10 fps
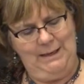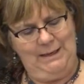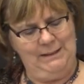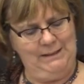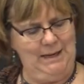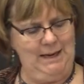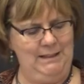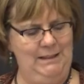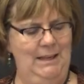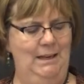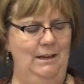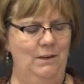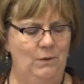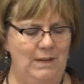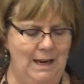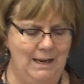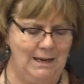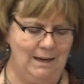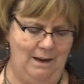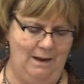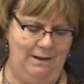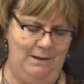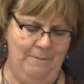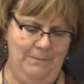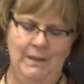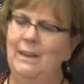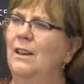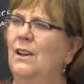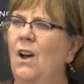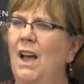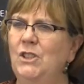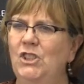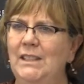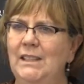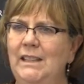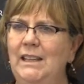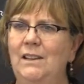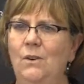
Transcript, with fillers: He states that in creating art, consciously